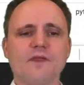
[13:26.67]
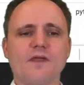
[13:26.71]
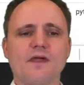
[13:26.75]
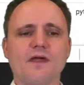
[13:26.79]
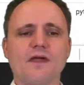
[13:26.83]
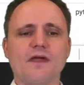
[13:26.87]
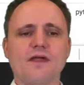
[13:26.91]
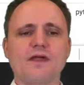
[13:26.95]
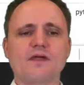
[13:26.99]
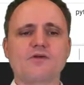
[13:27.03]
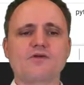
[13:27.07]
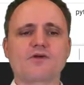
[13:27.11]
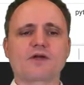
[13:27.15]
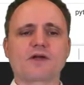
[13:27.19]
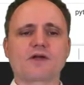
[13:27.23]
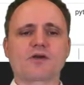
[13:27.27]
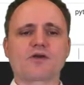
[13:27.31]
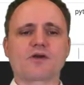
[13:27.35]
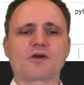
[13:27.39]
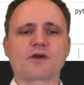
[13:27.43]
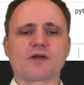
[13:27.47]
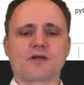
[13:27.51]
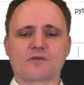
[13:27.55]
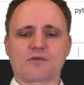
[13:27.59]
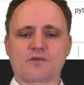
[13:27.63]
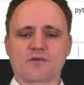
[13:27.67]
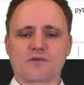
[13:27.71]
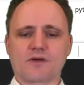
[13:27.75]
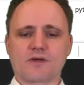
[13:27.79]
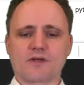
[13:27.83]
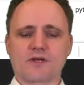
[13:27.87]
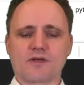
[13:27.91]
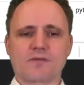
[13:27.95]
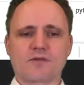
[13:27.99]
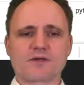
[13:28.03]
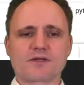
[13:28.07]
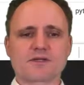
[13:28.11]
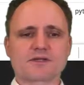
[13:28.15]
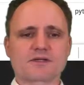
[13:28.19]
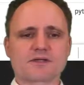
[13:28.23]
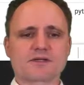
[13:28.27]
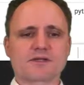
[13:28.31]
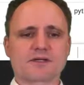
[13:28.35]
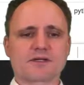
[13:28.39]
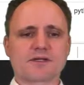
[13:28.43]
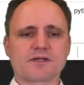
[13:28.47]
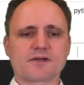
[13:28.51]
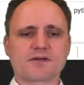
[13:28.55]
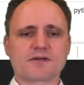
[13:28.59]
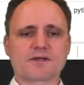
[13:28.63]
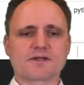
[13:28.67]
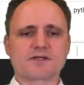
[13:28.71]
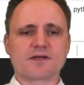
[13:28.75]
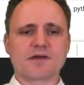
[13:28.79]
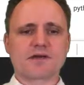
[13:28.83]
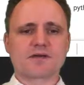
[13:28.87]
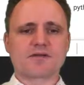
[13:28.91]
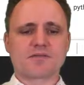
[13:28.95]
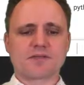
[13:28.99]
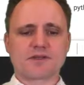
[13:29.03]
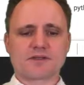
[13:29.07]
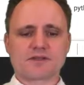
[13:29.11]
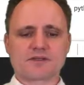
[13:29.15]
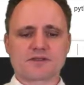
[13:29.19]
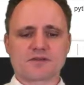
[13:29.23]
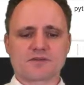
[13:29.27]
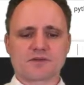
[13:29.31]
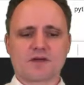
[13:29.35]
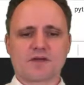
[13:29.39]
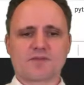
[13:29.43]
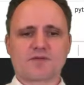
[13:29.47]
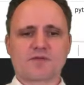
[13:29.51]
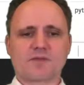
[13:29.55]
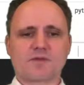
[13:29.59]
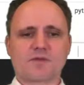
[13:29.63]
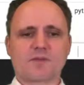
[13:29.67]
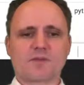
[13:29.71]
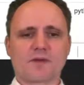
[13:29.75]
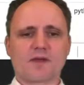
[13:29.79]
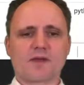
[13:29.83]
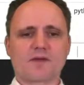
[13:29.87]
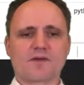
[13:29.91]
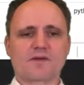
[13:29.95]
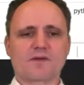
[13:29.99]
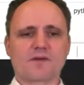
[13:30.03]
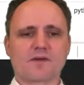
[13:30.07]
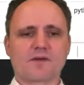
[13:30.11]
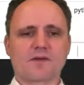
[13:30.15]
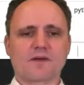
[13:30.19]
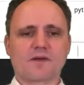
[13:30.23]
And then you can look into it. Let me just clear this out a bit so we have some space.